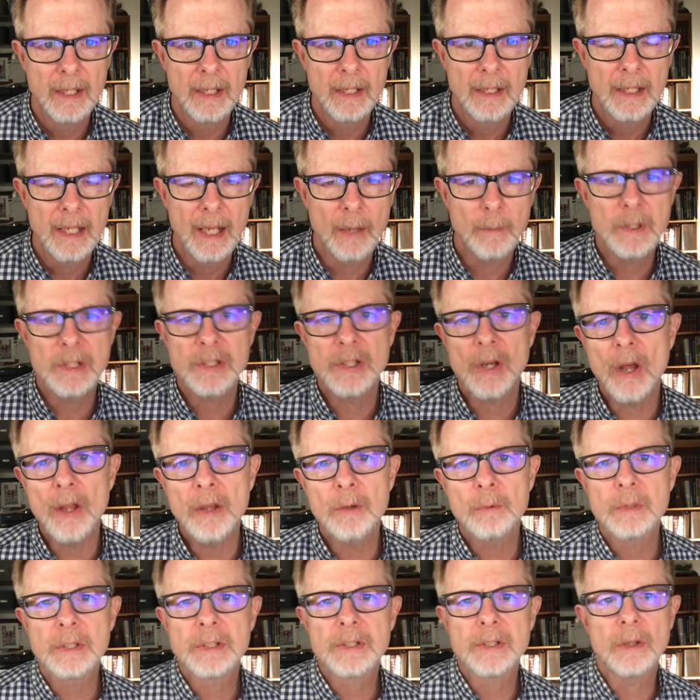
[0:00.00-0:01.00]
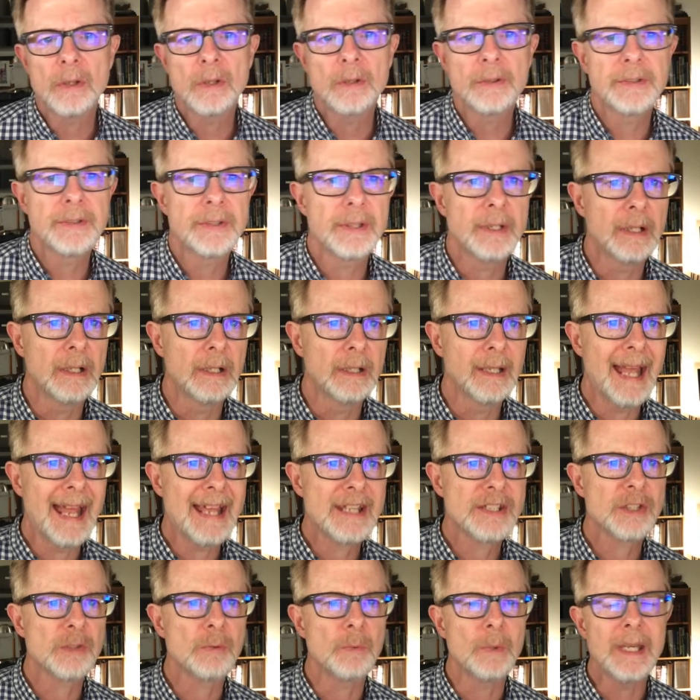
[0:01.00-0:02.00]
and we saw the result uh,
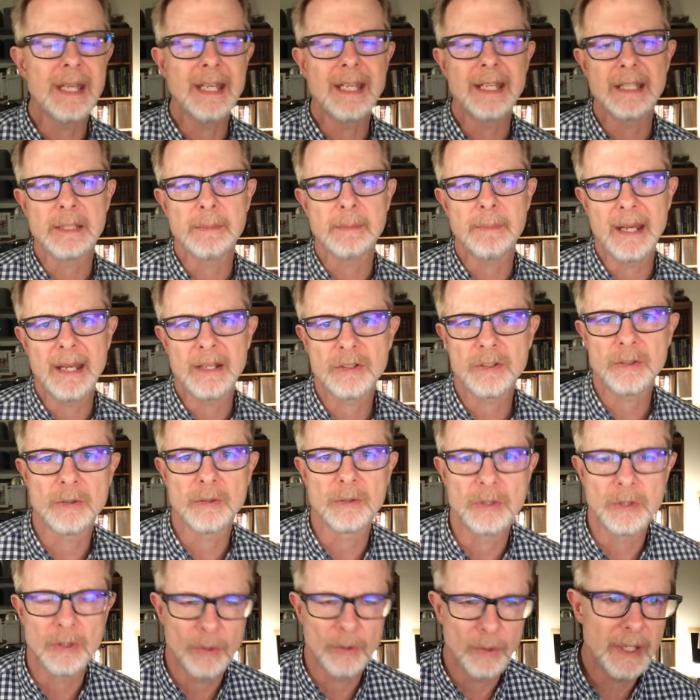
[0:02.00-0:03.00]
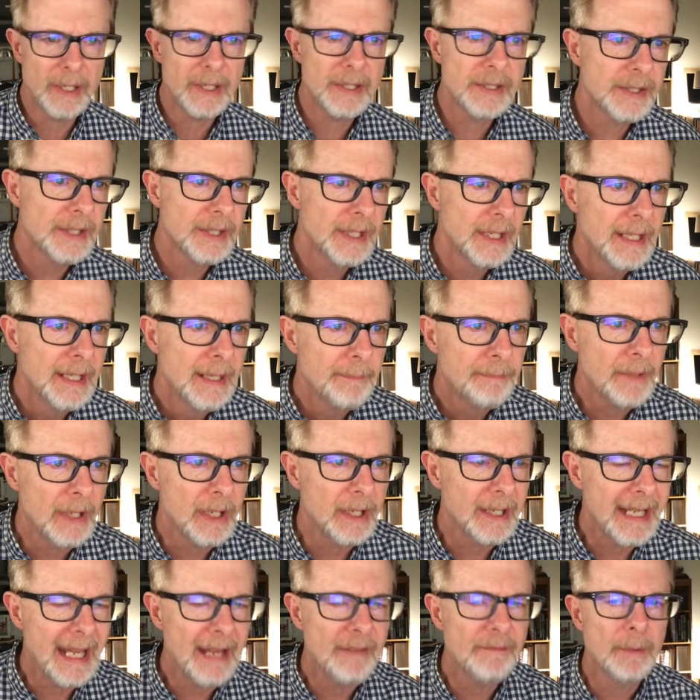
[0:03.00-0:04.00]
last week as pastor joyce uh,
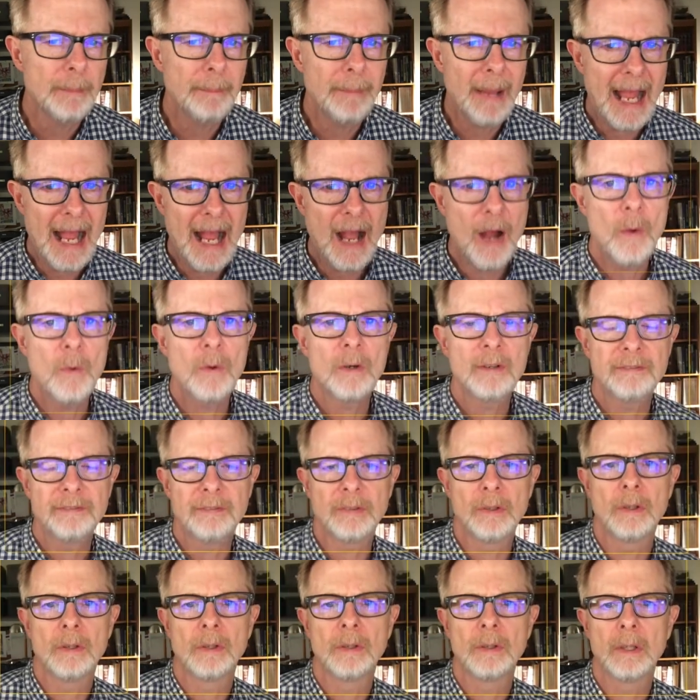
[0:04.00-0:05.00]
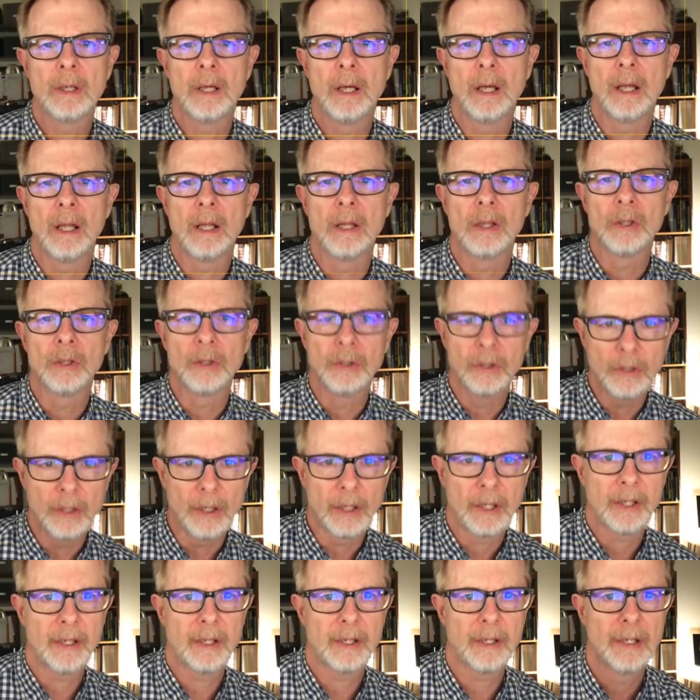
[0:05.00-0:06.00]
gave a powerful uh,
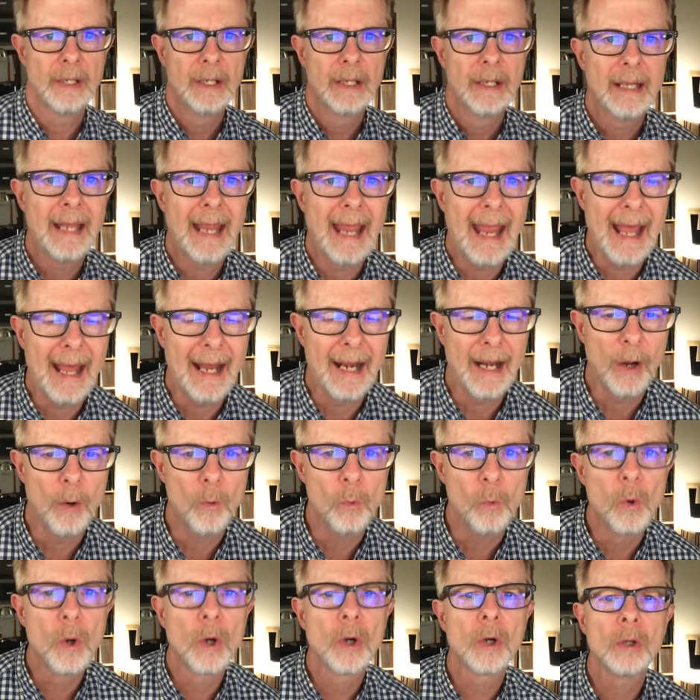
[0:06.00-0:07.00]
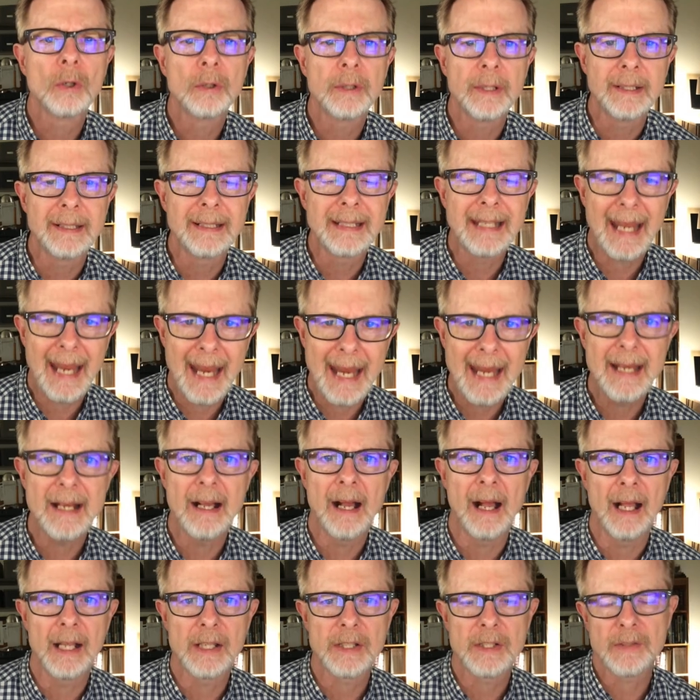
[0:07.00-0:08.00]
look at a world in
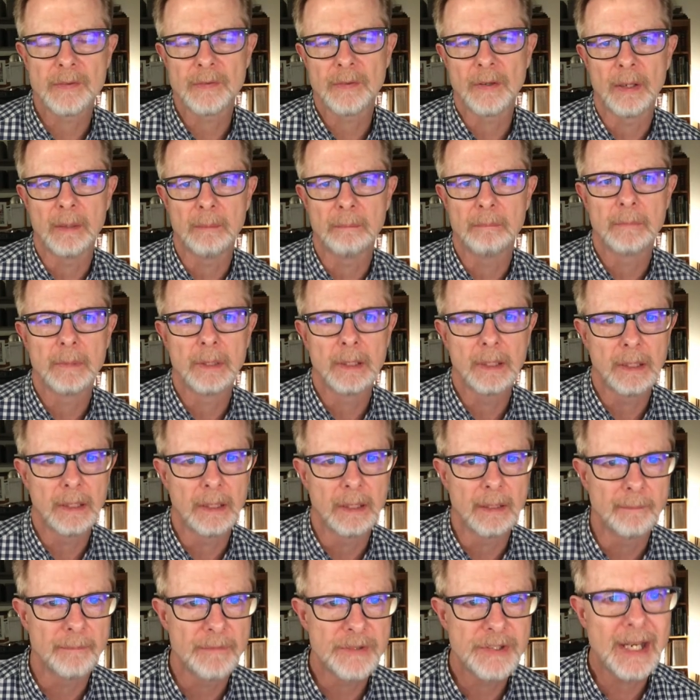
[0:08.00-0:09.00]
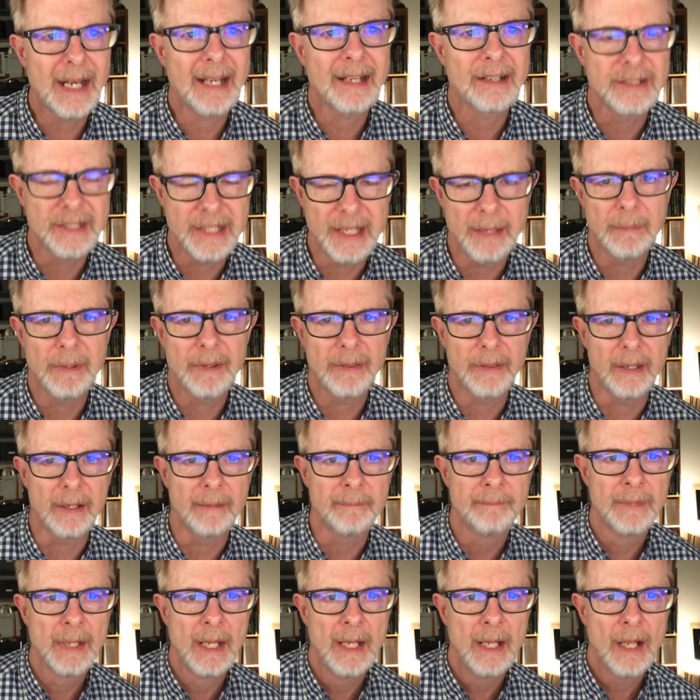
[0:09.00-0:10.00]
chaos from um, second timothy
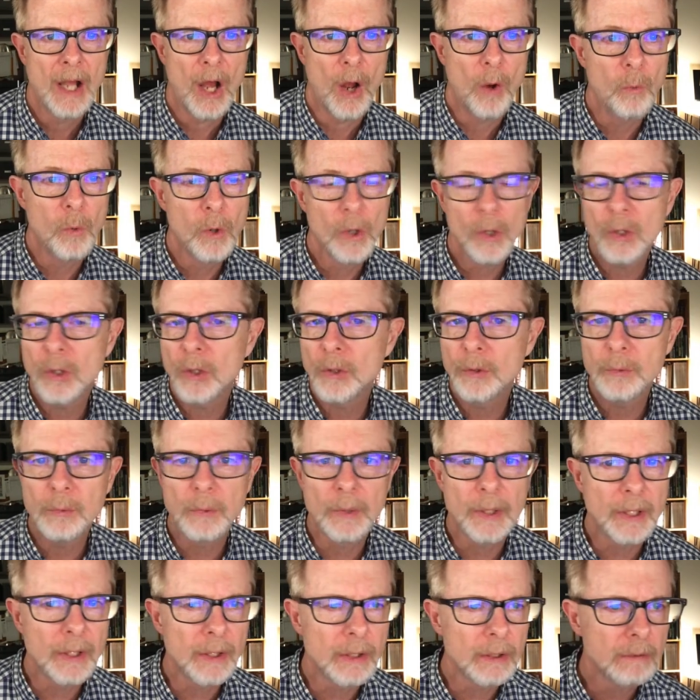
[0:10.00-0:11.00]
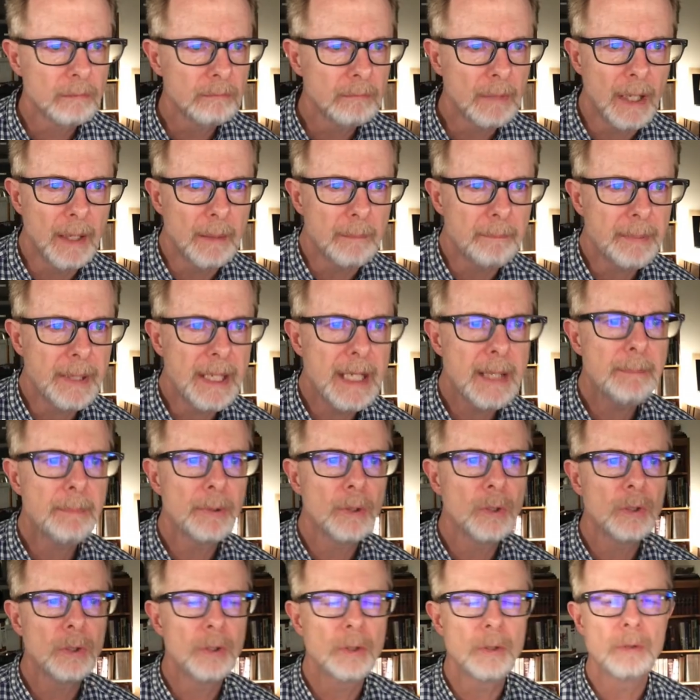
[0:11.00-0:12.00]
a world where uh,
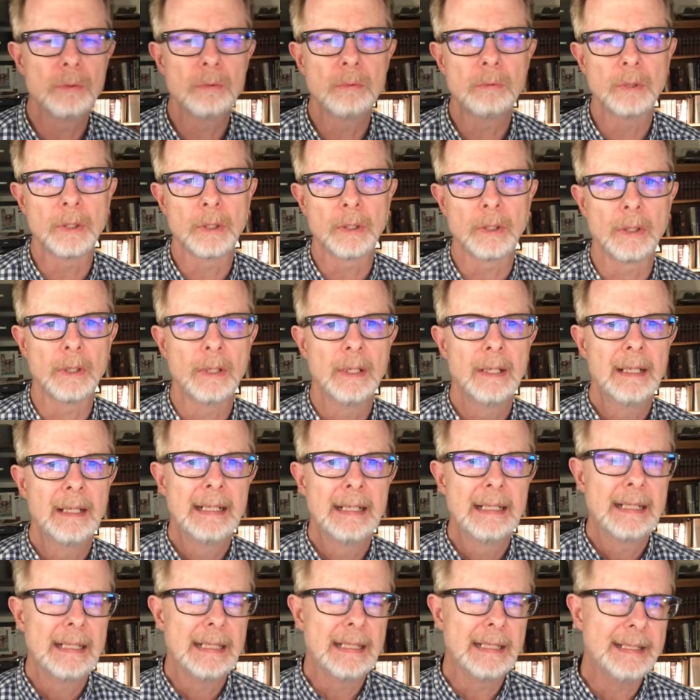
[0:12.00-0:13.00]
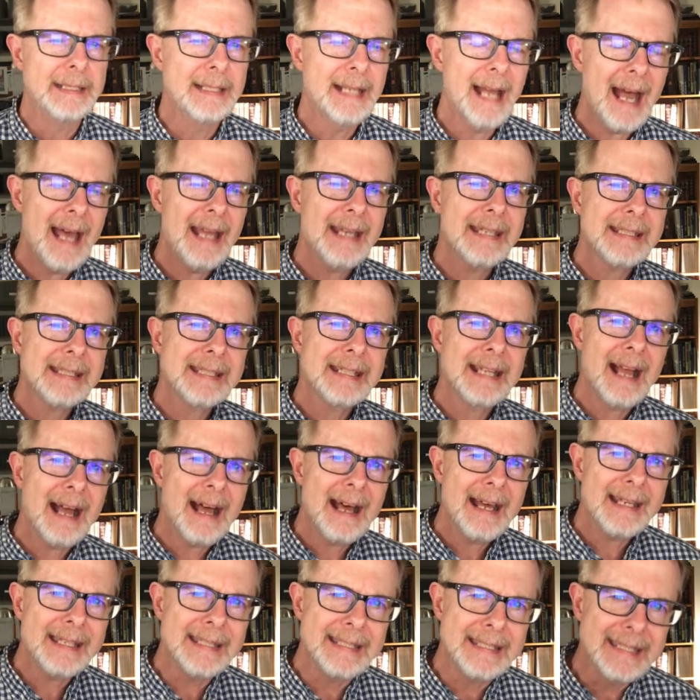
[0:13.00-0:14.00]
people who were not as
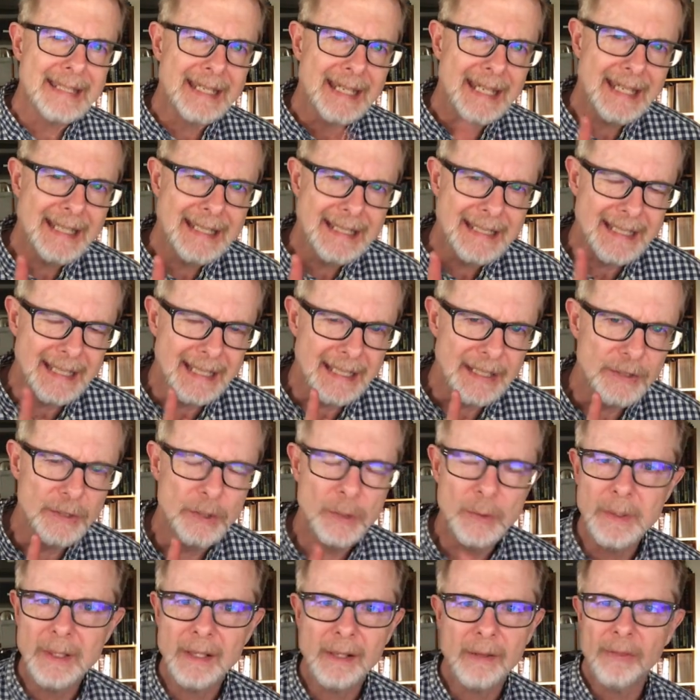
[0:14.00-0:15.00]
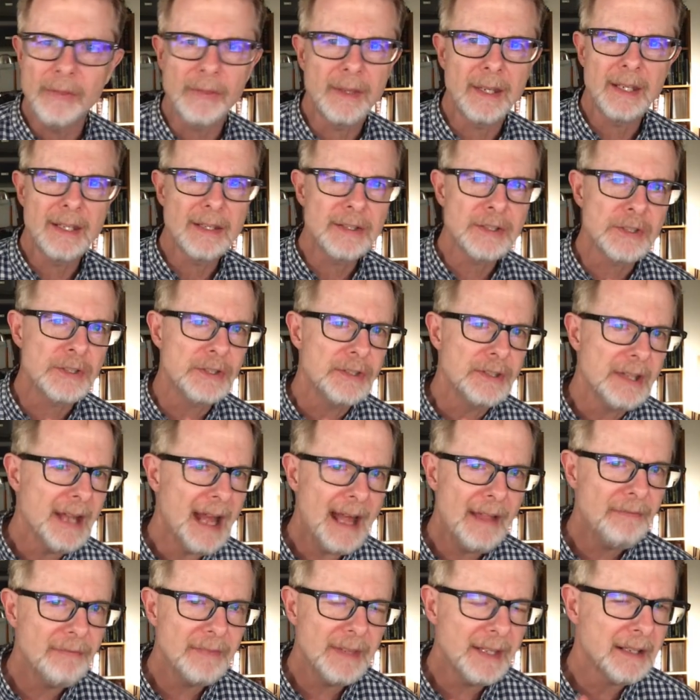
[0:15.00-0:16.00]
God intended, doing things
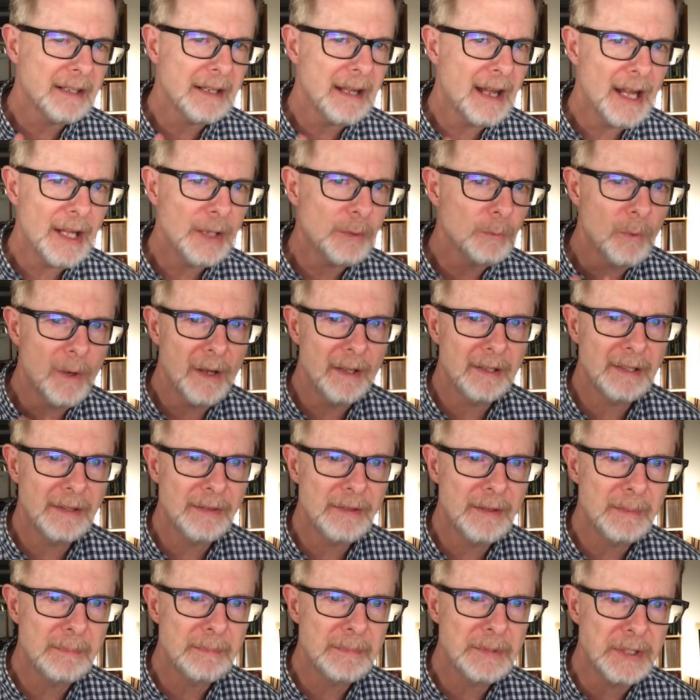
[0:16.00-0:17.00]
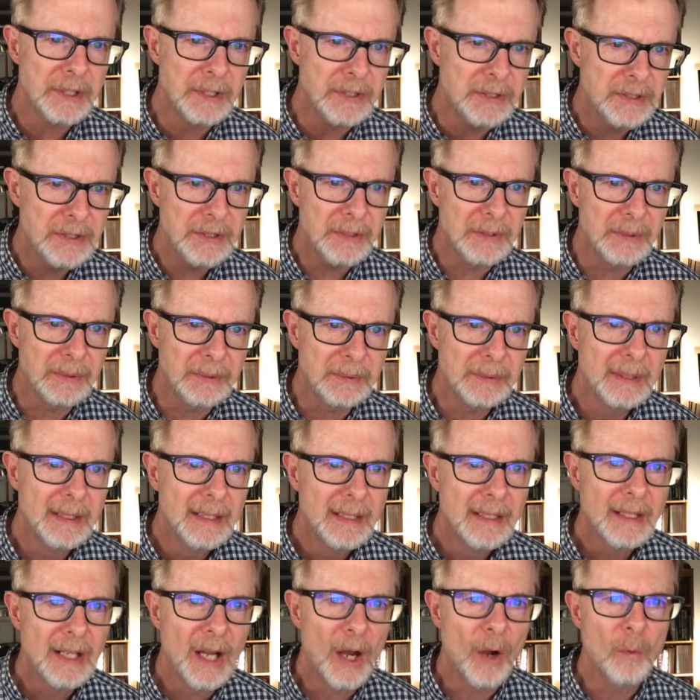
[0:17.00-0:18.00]
not that God wanted them to do,
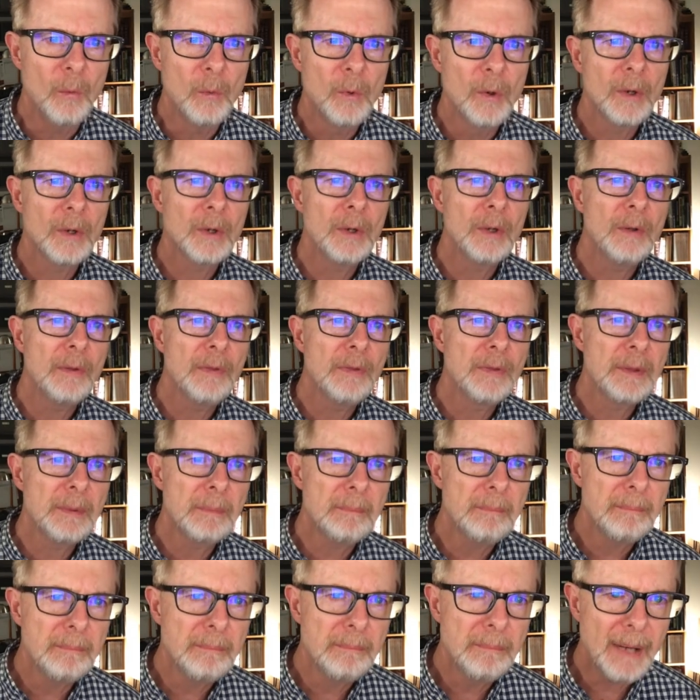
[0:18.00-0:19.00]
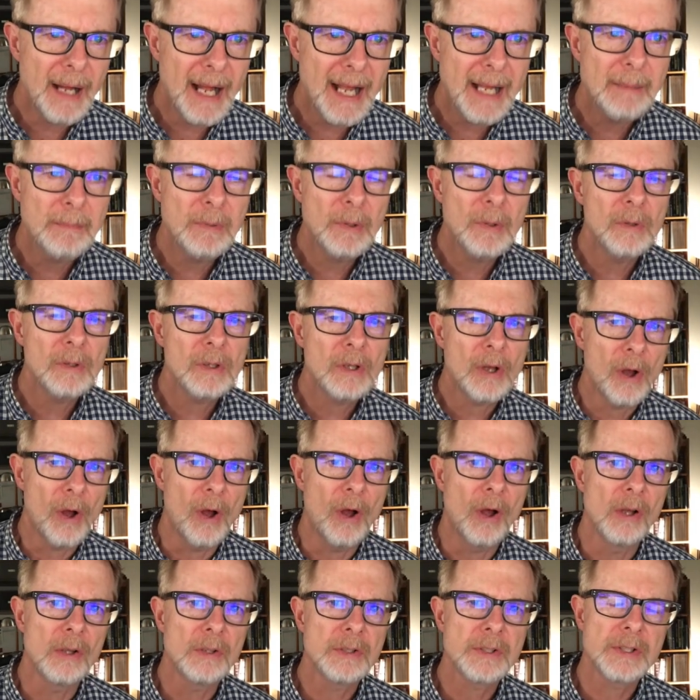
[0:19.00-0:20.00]
a world the Bible
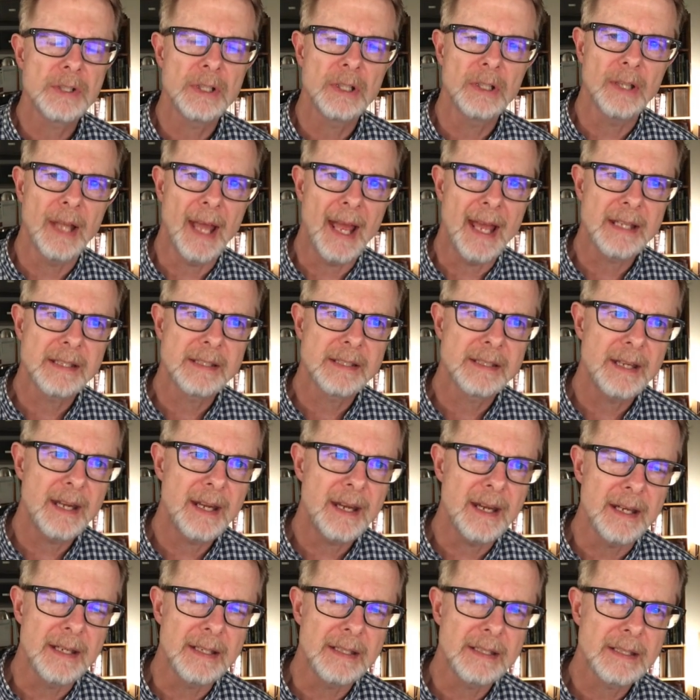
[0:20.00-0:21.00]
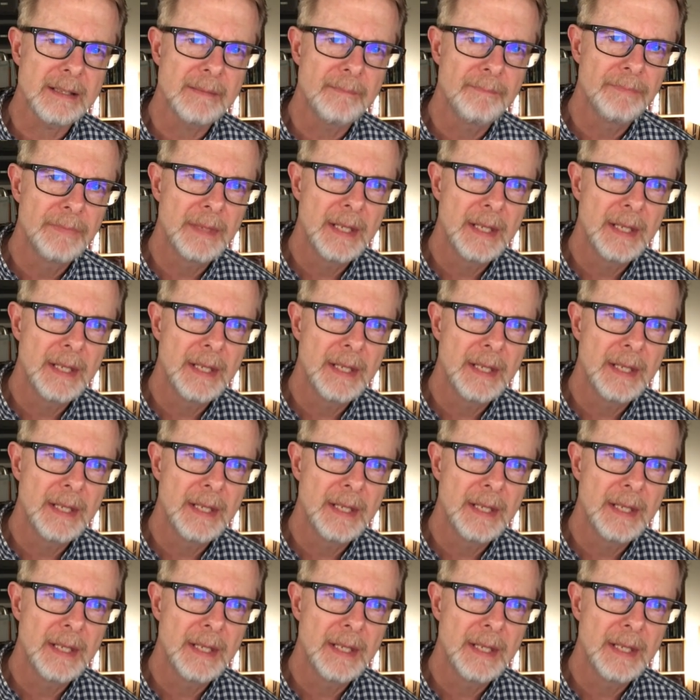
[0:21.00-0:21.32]
calls the last days.